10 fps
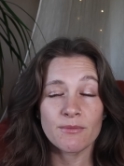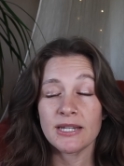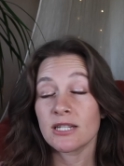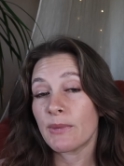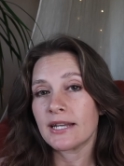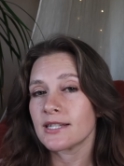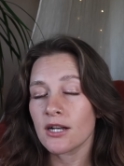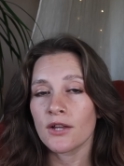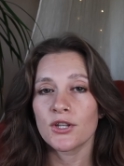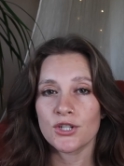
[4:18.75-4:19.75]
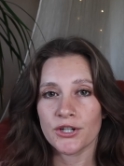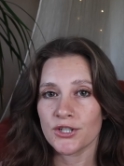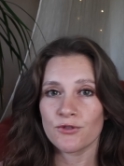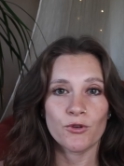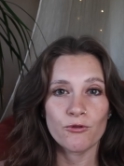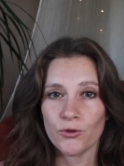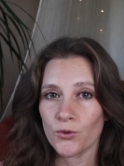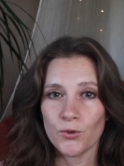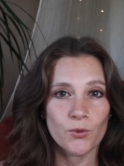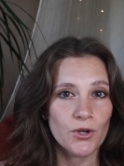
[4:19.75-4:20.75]
be dependent on the church for
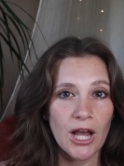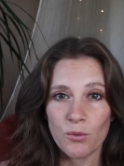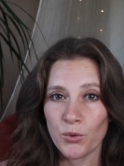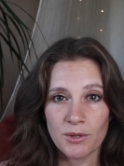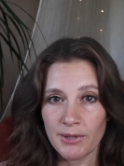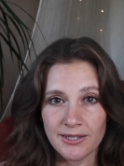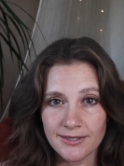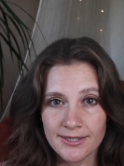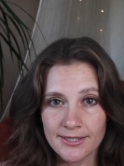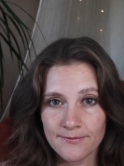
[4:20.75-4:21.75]
food or help with bills.